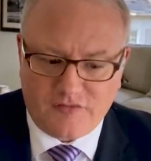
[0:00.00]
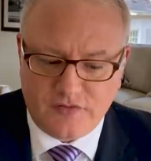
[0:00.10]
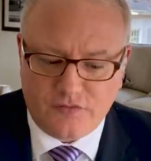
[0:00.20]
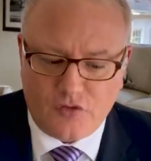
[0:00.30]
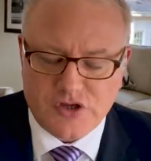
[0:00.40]

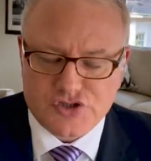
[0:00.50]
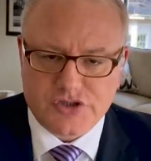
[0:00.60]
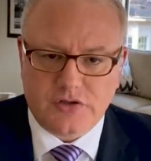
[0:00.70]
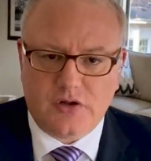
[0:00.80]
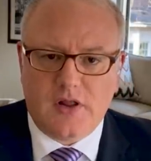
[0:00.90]

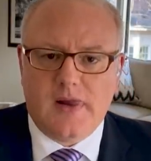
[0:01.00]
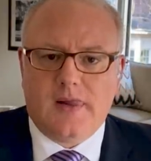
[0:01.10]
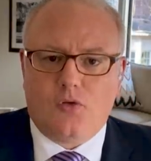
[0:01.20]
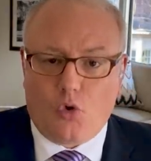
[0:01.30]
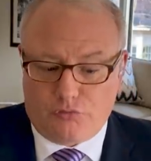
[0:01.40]
inflation
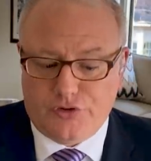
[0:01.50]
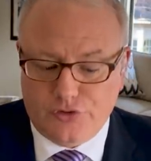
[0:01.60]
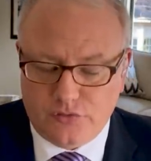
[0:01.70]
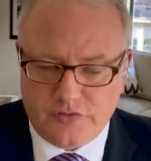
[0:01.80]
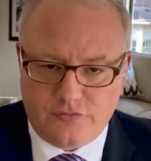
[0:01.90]
or
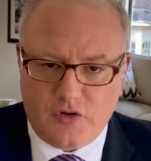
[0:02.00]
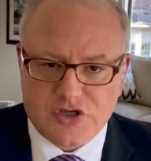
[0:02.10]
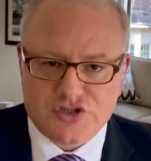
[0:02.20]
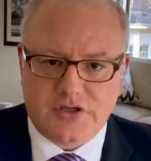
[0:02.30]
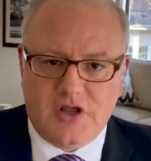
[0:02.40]
reduce
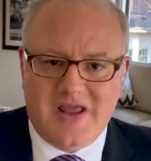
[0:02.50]
inflation,